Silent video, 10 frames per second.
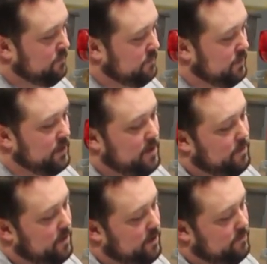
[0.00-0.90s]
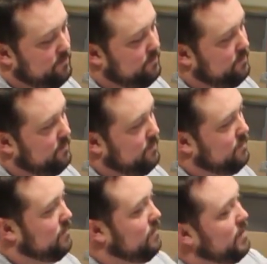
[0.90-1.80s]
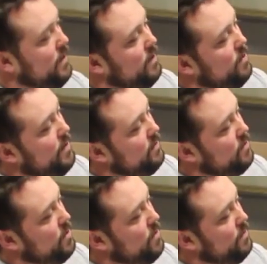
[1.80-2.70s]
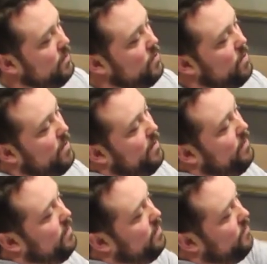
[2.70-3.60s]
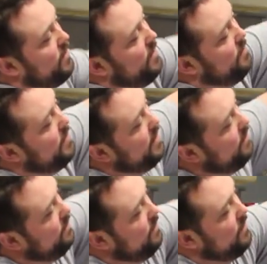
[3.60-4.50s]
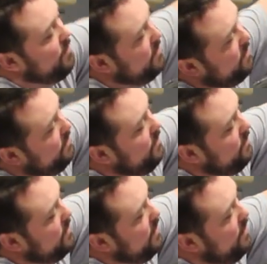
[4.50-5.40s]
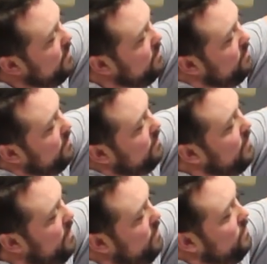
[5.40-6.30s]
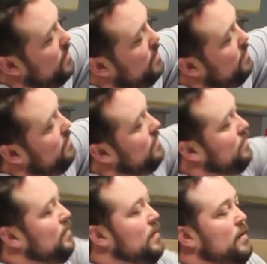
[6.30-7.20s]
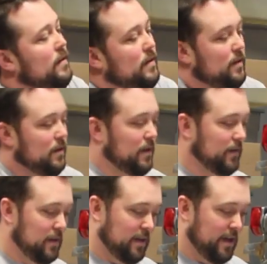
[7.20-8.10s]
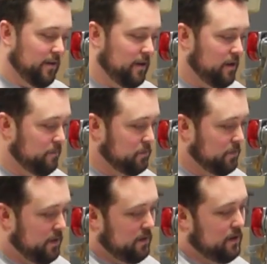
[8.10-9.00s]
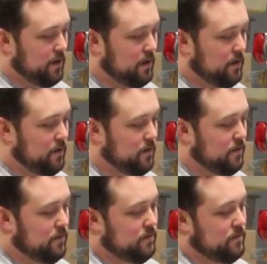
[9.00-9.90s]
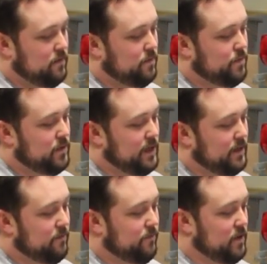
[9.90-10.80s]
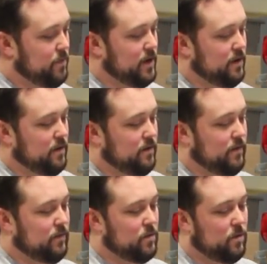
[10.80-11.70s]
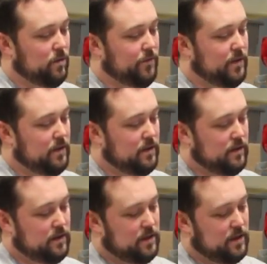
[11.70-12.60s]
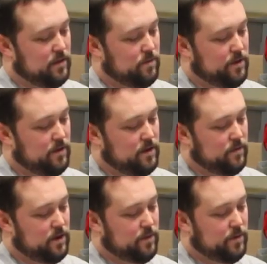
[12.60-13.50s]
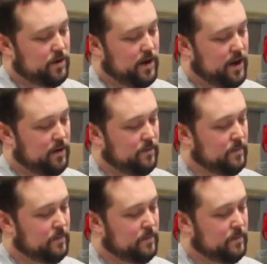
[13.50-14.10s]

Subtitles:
There's a taper there. And it always goes towards the front of the bike. So the taper goes this way and this way. Now the decal comes with your protective film on here. This will hold the decal when you're getting ready to put it on.